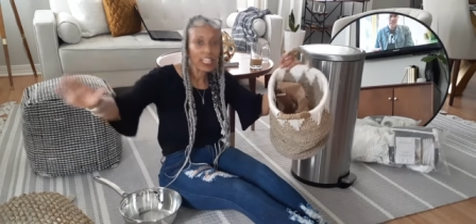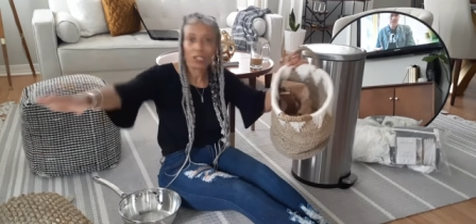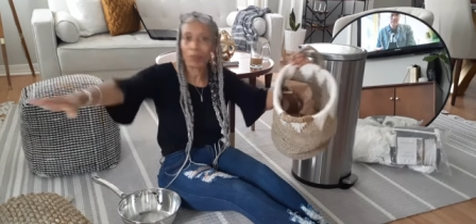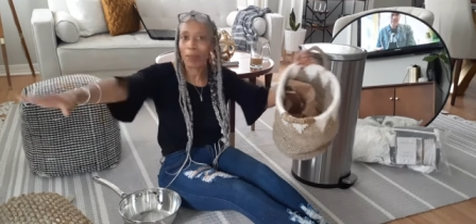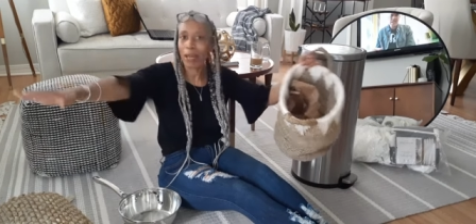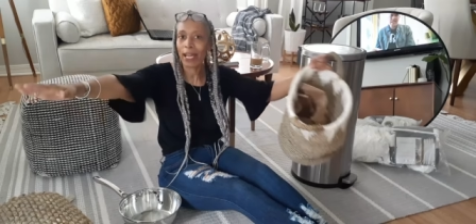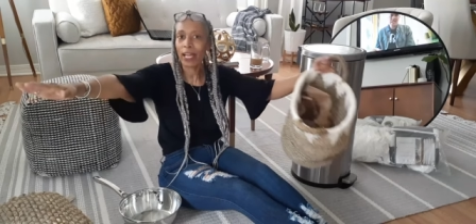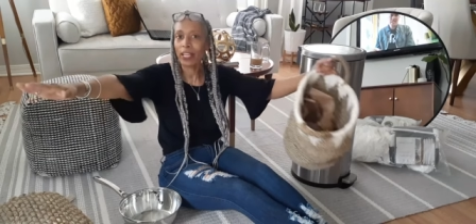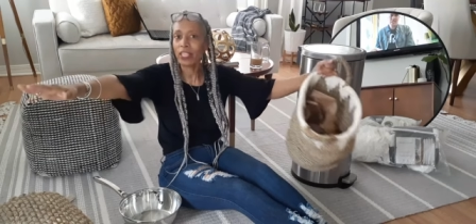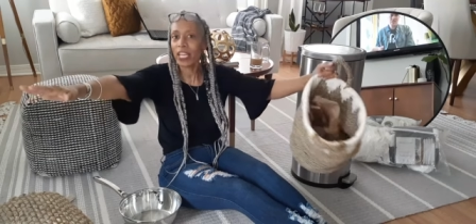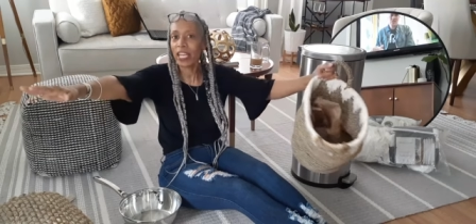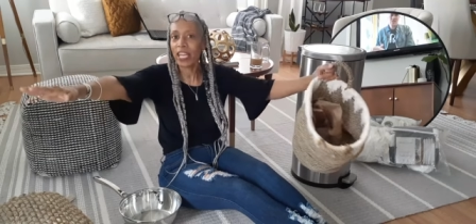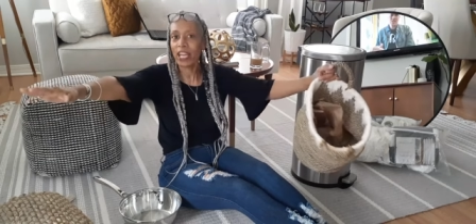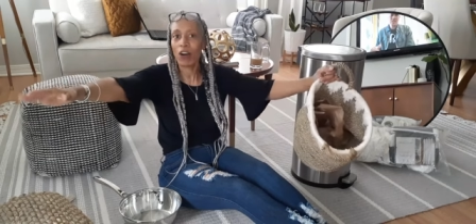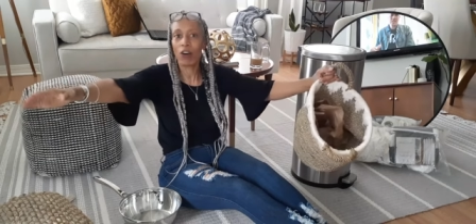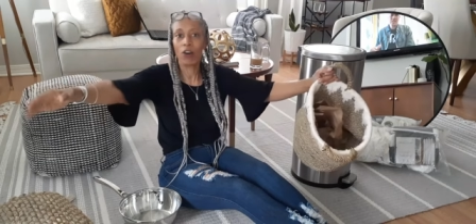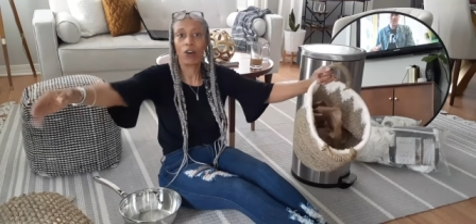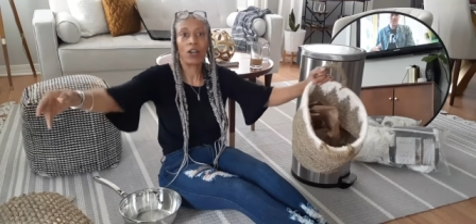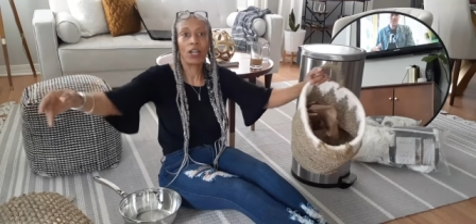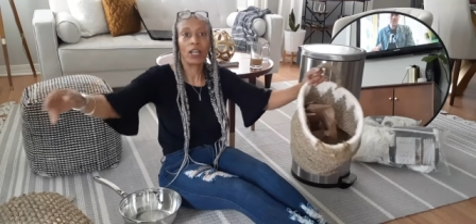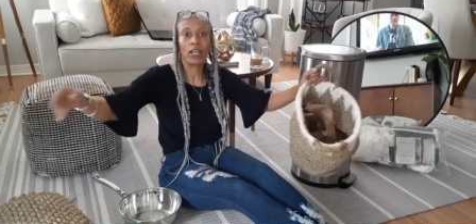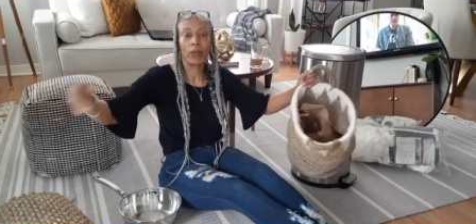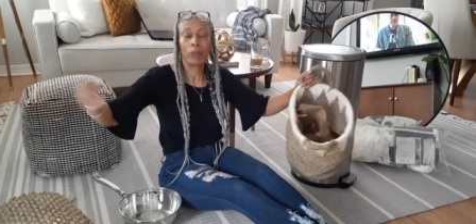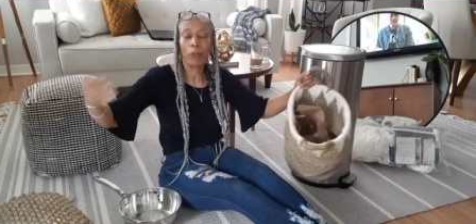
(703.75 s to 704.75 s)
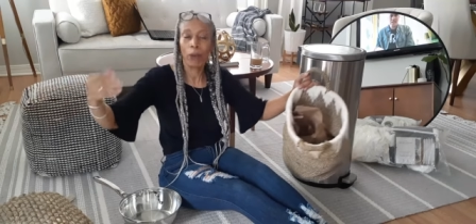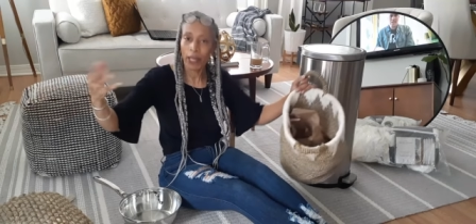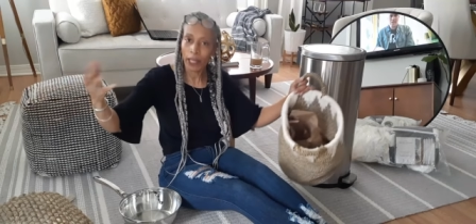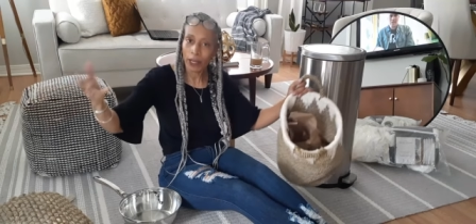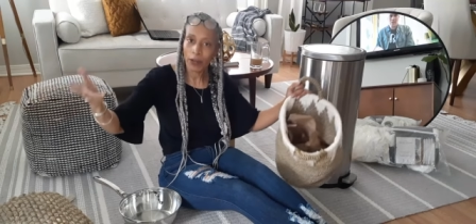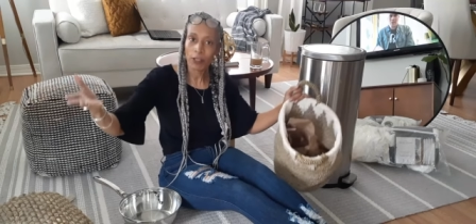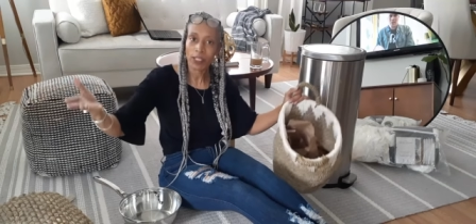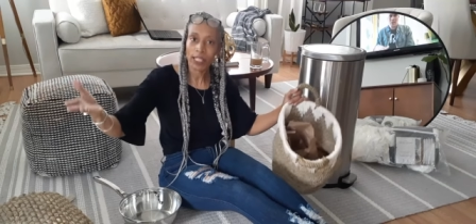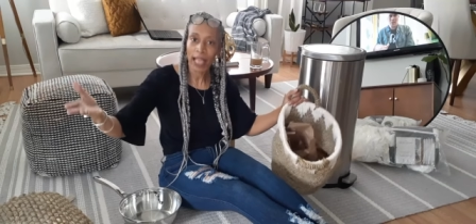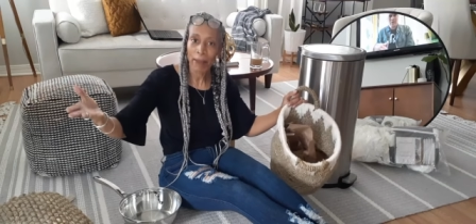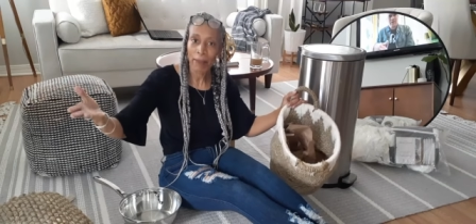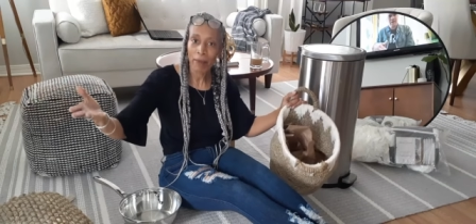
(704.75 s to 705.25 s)
make a deal. One of
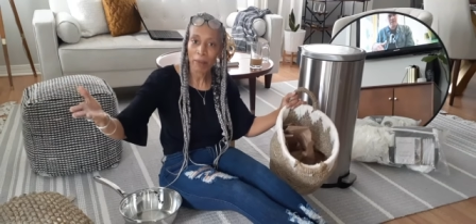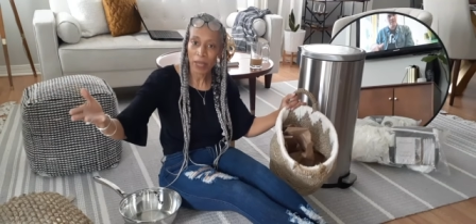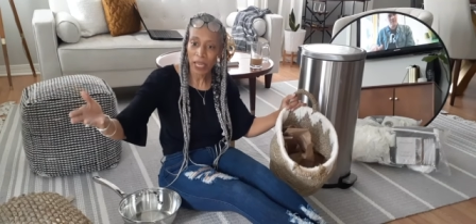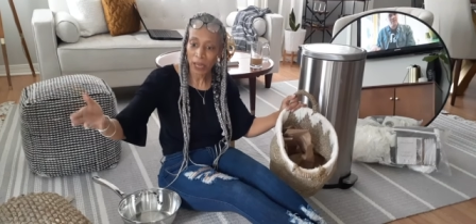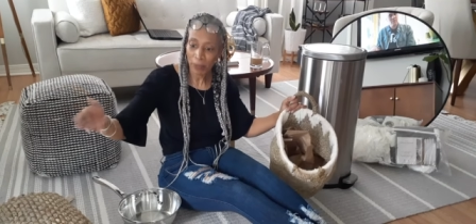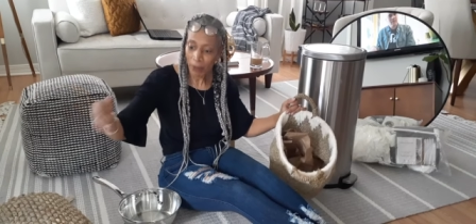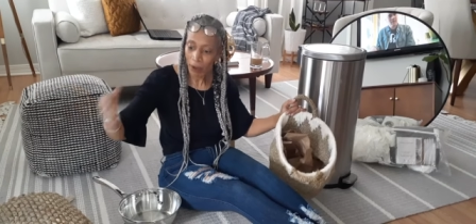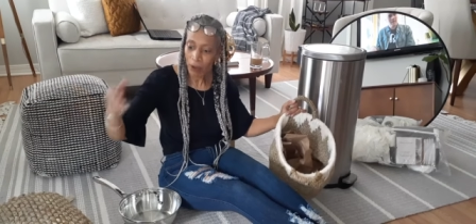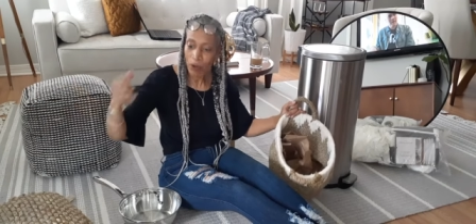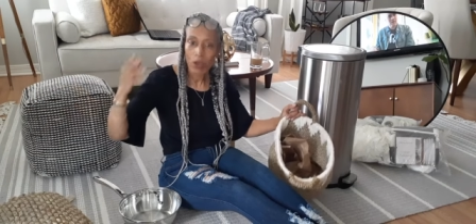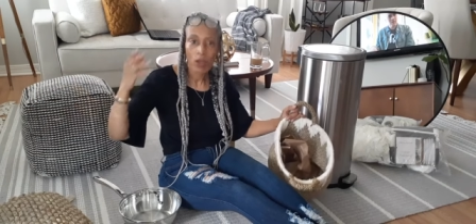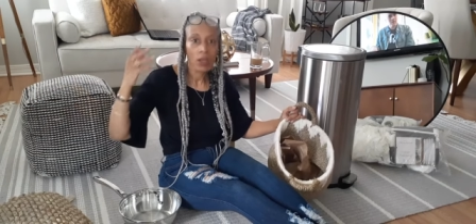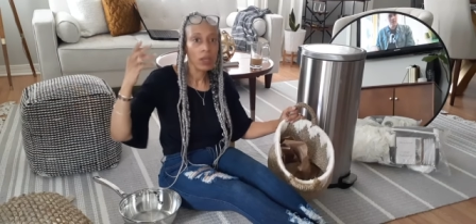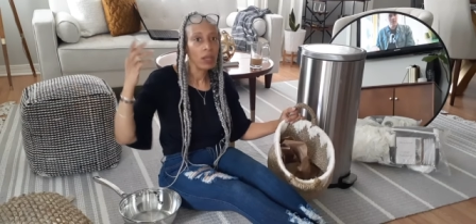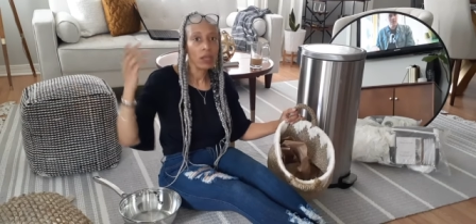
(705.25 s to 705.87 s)
those type of people.